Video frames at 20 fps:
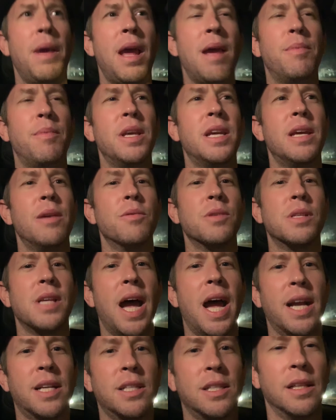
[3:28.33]
Maybe he was
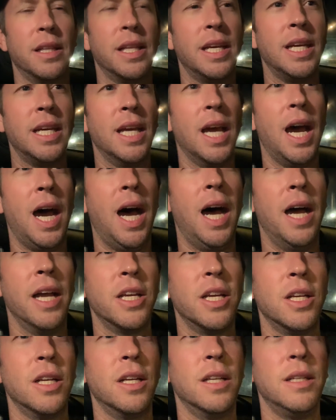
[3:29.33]
actually,
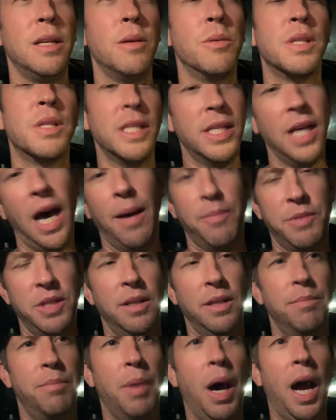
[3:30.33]
he was
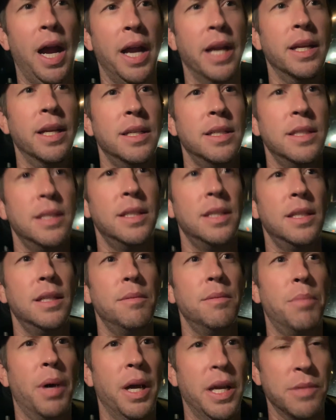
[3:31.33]
adopted by
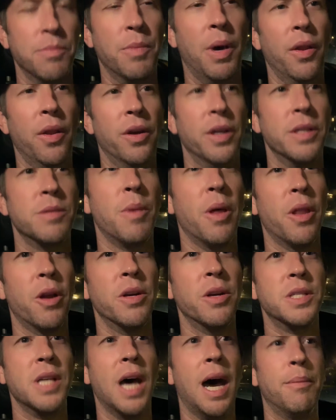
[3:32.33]
his mother. His mother
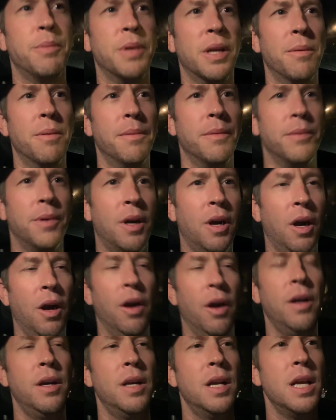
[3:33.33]
adopted
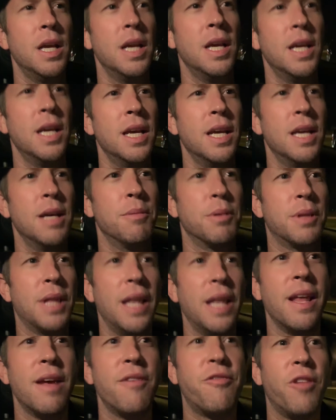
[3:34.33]
her. But
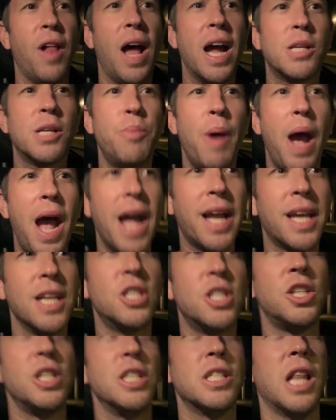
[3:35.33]
then they flash back
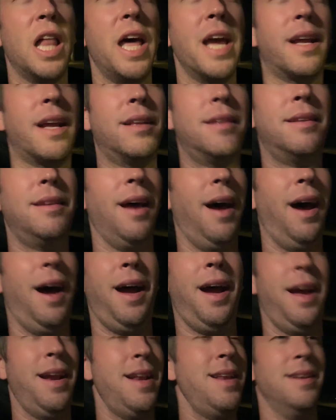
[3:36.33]
and she's like,
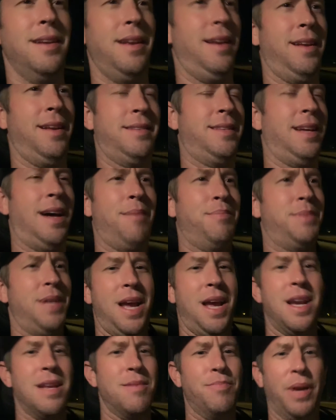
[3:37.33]
I didn't adopt
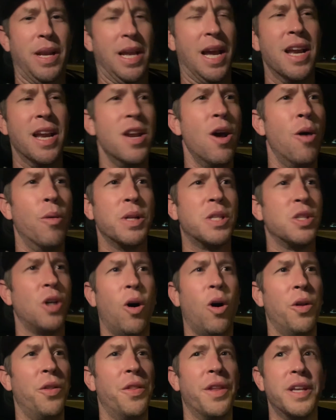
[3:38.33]
anybody. I know it's
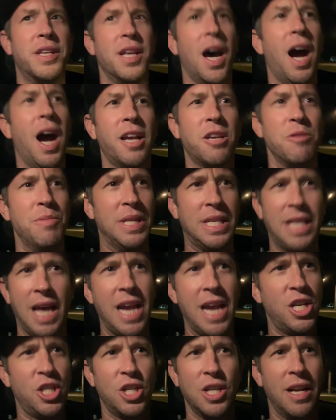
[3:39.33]
all in the
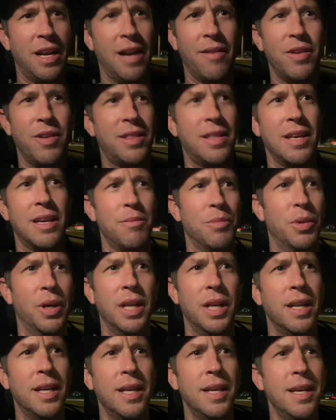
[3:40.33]
documentation and everything,
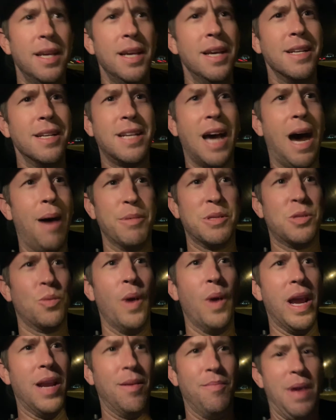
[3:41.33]
but Thomas
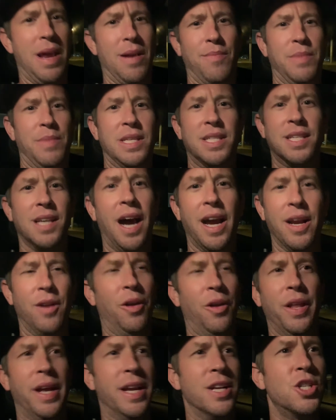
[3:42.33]
Wayne made me sign
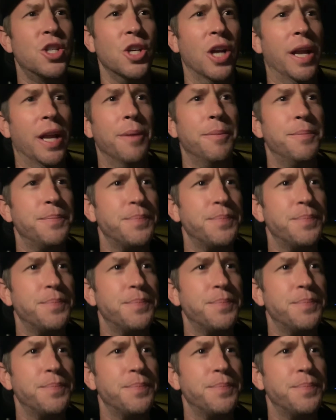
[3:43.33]
all that shit.